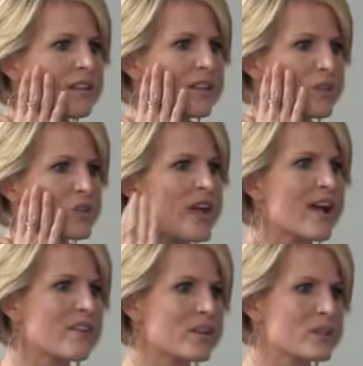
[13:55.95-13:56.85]
than you should
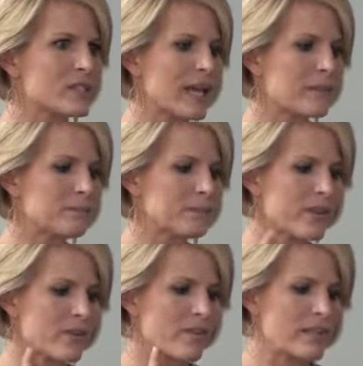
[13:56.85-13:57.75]
have on your skin,
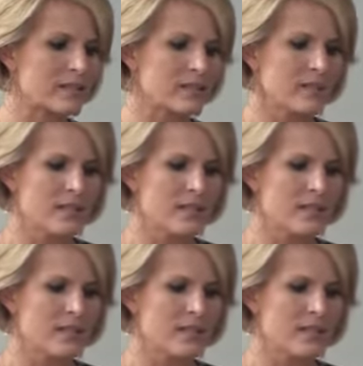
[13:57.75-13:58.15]
on your face.